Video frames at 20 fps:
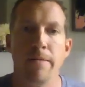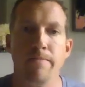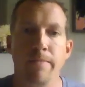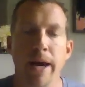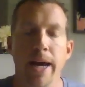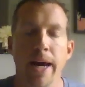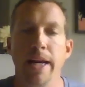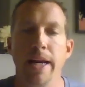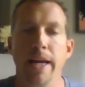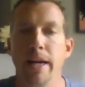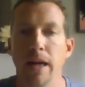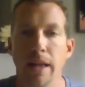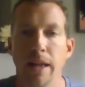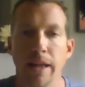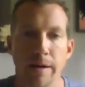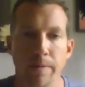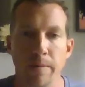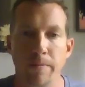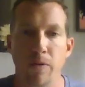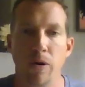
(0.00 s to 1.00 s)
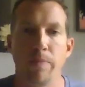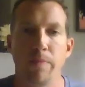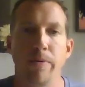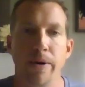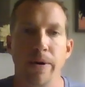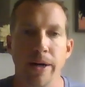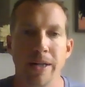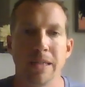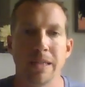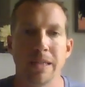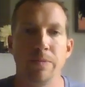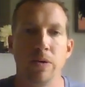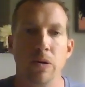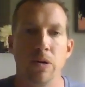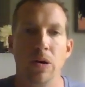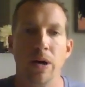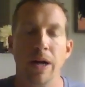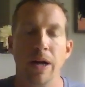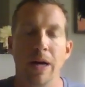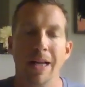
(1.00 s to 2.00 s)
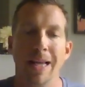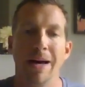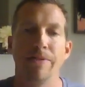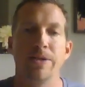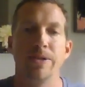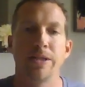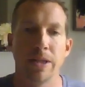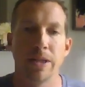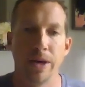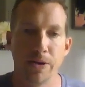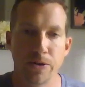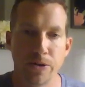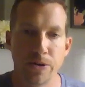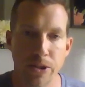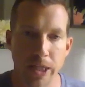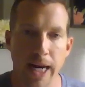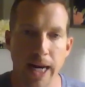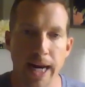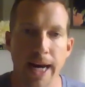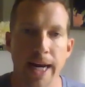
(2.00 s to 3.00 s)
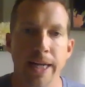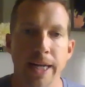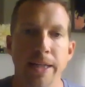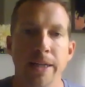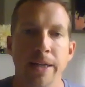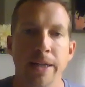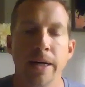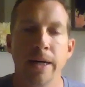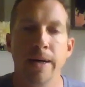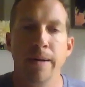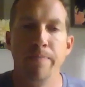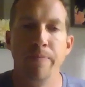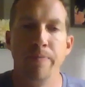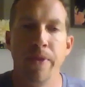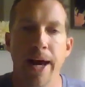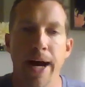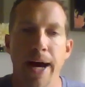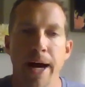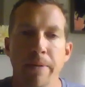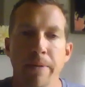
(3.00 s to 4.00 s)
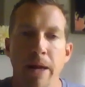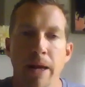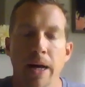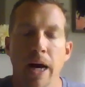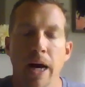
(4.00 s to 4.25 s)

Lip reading: made it a little bit more predictable and allowed us to understand that